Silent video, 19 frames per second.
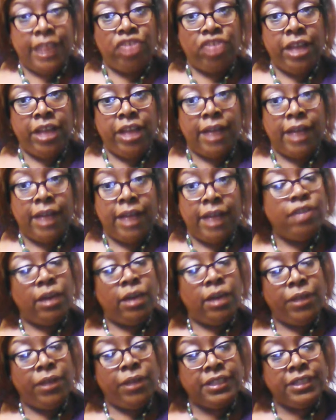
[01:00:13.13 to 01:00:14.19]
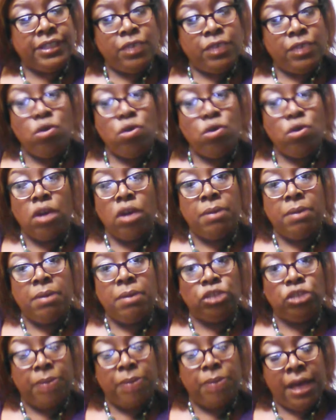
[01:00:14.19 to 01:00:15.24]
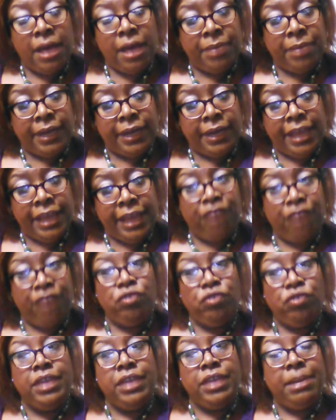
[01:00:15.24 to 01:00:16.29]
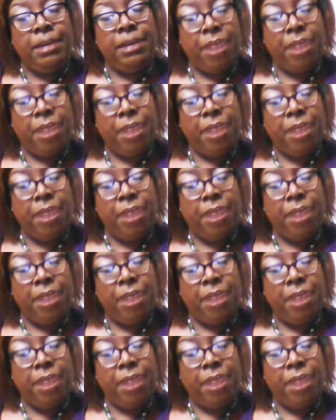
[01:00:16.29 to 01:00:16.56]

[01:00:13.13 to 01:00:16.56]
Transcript: now you got to wait to see who's going to come up with your bond money. If you get a bond.